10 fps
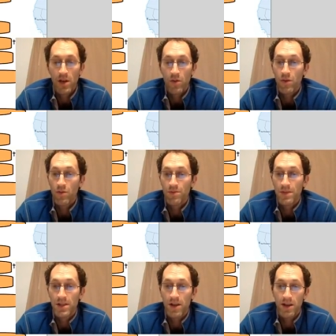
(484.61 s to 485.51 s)
We will
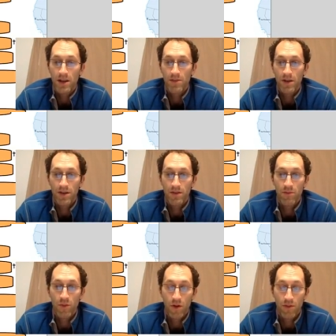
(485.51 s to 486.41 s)
be talking about them
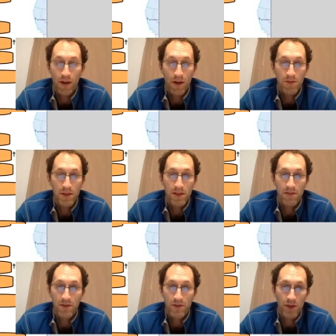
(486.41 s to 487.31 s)
more probably in the
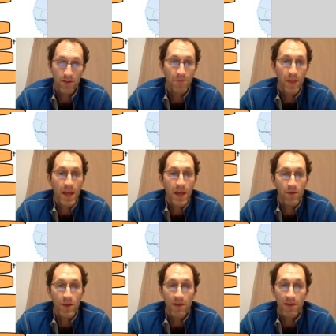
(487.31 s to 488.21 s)
future.
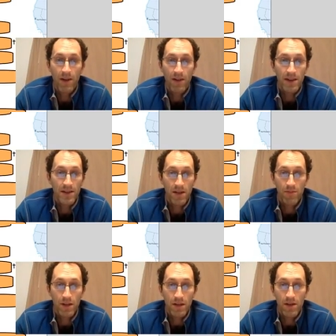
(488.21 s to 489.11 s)
We have Harriet
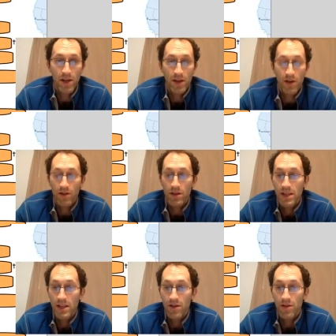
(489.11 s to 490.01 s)
Tubman.
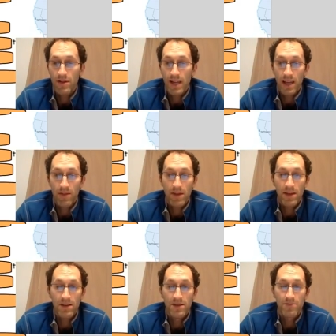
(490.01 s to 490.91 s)
Currently, her name
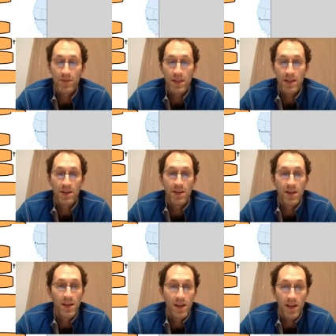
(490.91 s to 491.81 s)
is being
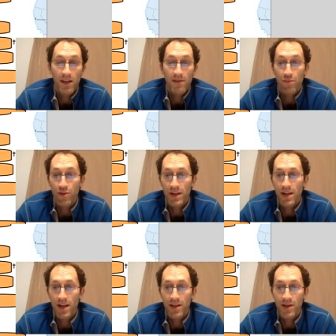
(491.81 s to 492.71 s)
kind of
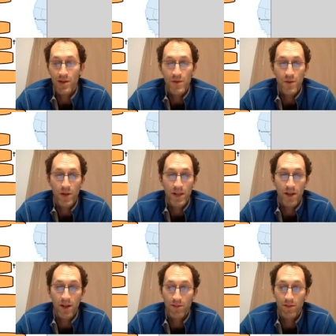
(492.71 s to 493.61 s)
printed on the new
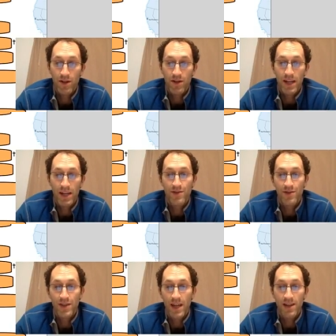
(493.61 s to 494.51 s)
$20 bill, and Andrew
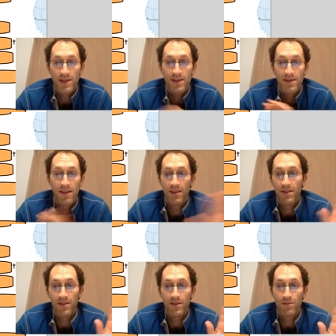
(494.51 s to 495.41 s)
Jackson,
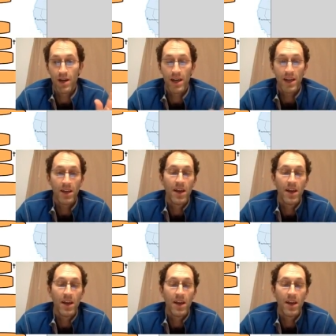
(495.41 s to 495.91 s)
goodbye.